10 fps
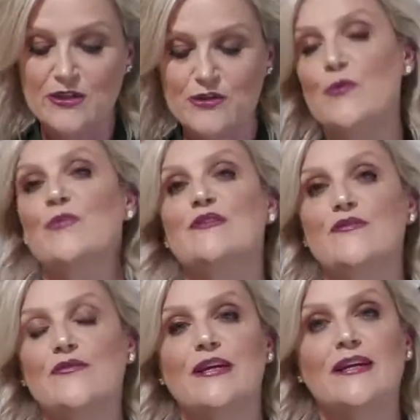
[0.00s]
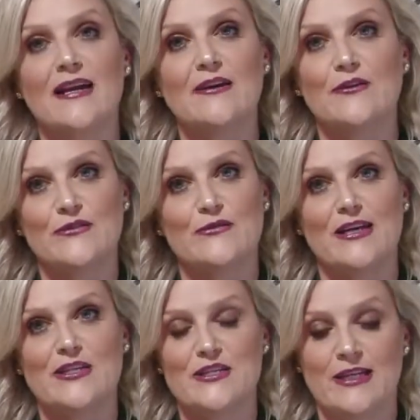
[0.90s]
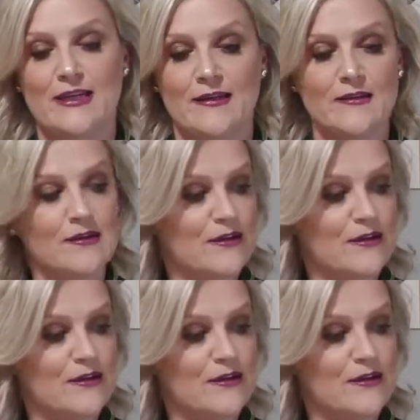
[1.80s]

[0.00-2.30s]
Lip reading: Taubmans free colour consultation in it.